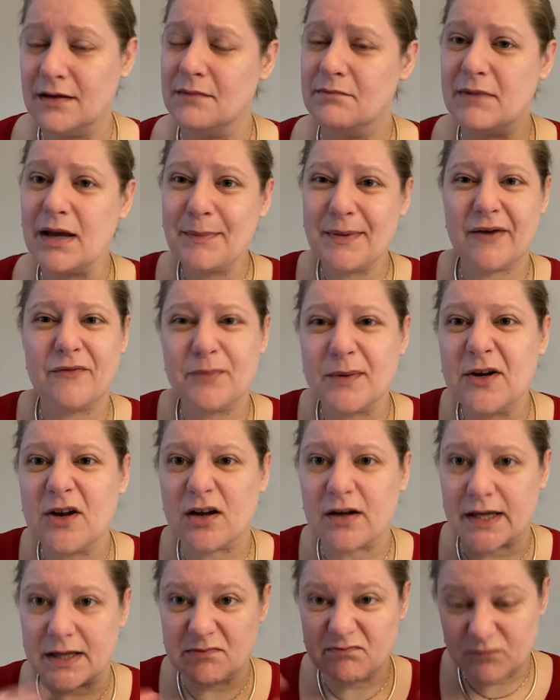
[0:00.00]
Maybe I've been
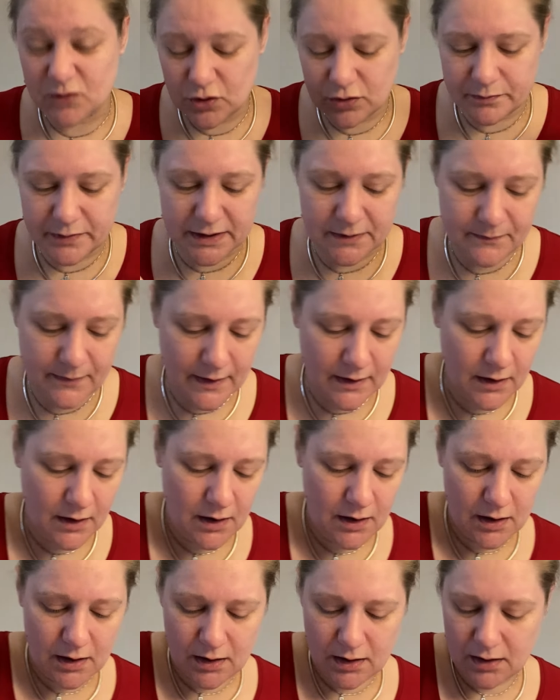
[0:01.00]
lucky, could be.
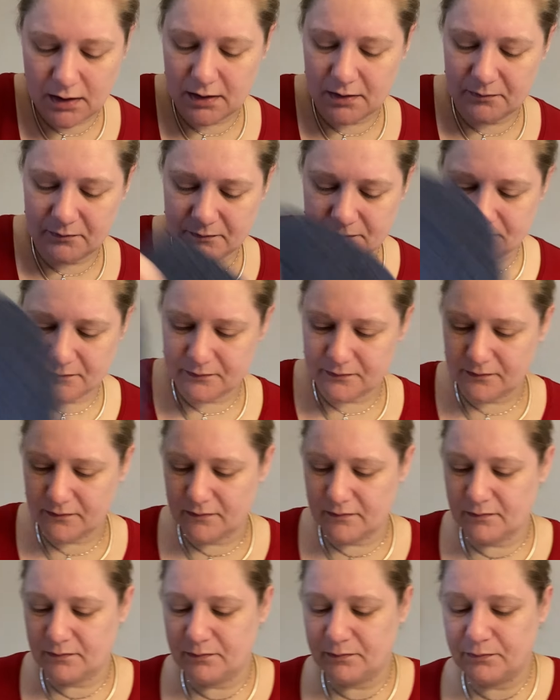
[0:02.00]
But
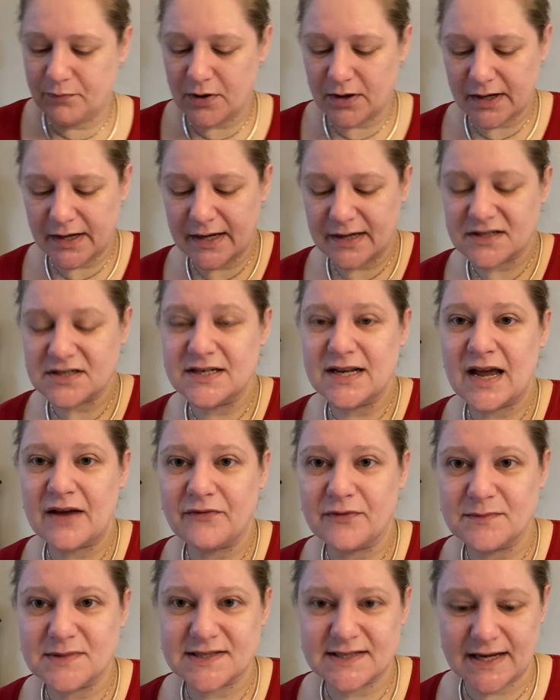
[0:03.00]
I actually have
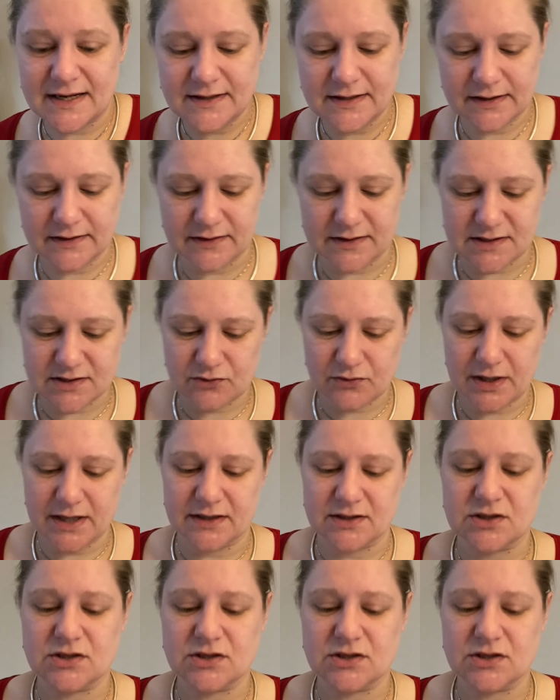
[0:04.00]
them standing in this crate.